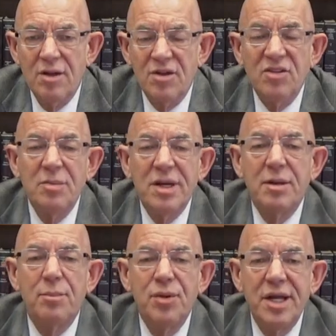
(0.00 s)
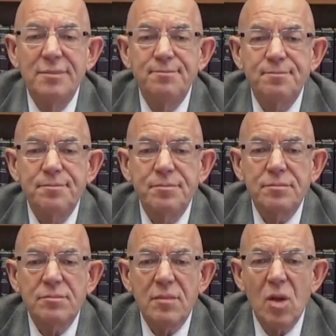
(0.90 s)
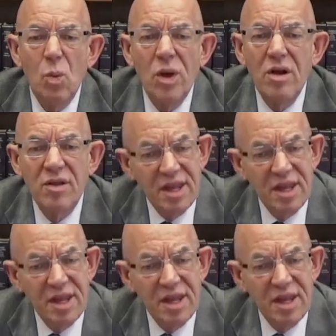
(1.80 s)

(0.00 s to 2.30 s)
Just to be complete, when are